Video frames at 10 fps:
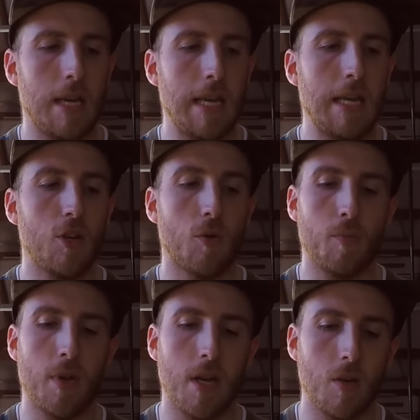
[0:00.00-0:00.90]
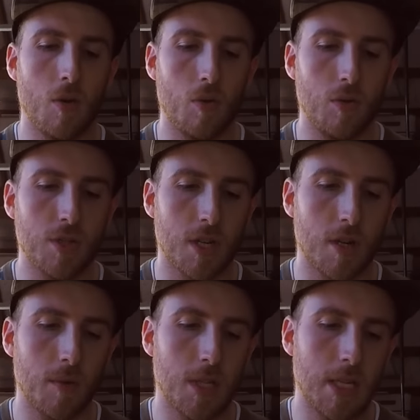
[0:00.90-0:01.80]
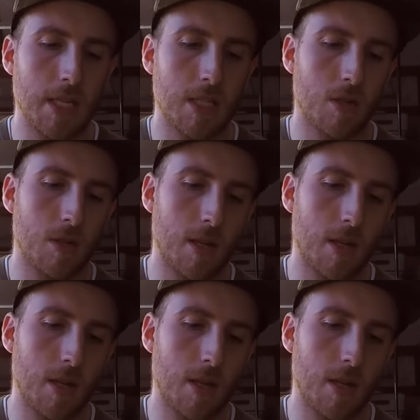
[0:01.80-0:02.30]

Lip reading: In your pin holes, you're going to insert the